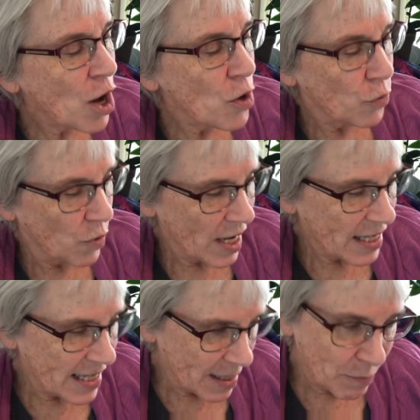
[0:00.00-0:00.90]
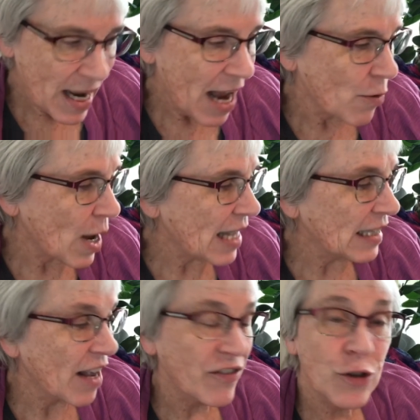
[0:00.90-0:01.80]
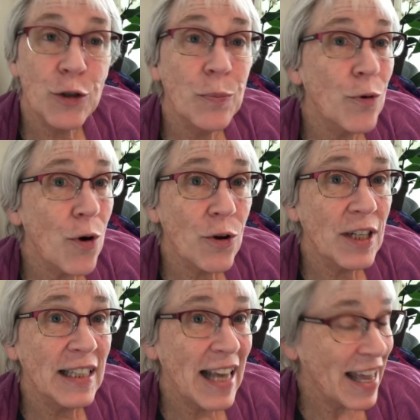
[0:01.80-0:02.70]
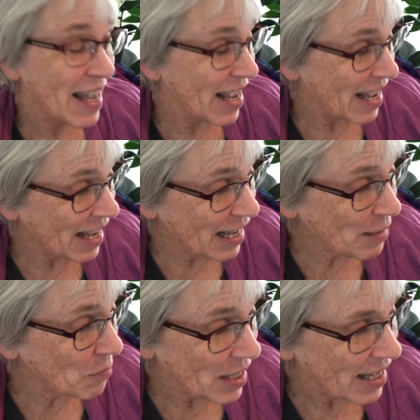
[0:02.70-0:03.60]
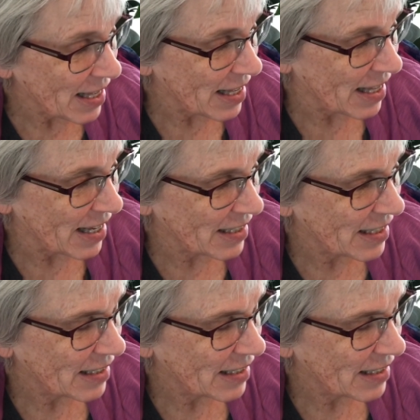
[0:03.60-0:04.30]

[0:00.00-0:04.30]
Redeemed, how I love to proclaim it.